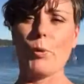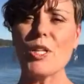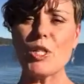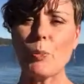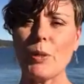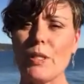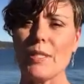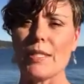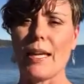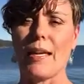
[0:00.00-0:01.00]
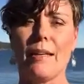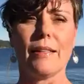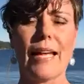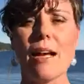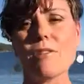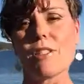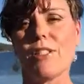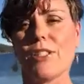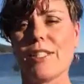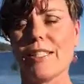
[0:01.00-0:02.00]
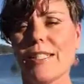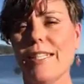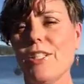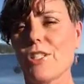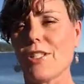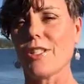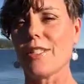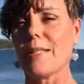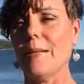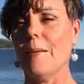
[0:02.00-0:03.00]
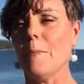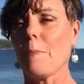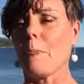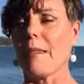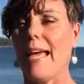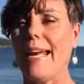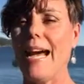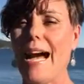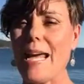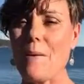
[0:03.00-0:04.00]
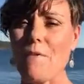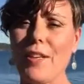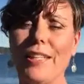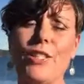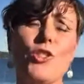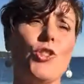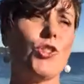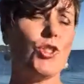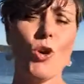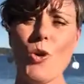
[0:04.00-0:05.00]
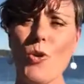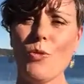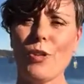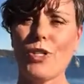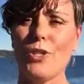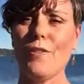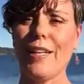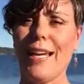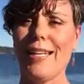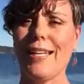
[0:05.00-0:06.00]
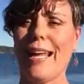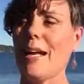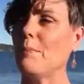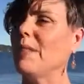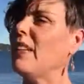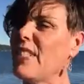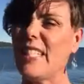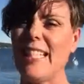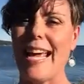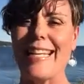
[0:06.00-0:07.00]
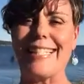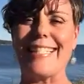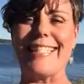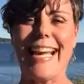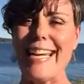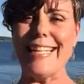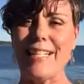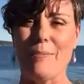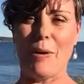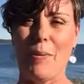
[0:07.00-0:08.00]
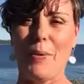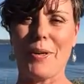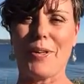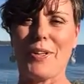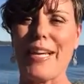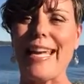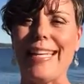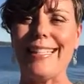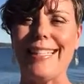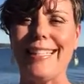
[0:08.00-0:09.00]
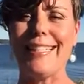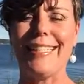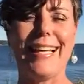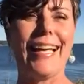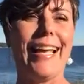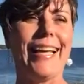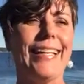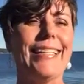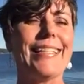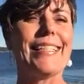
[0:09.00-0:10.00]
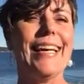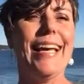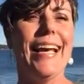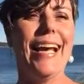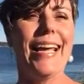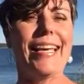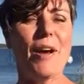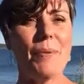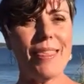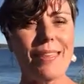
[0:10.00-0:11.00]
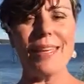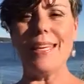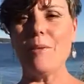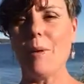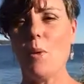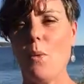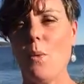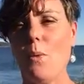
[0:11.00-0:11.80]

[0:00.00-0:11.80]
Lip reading: principals and counselors and teachers. And I am feeling so rejuvenated and uplifted and excited about what we're creating here, and got me thinking about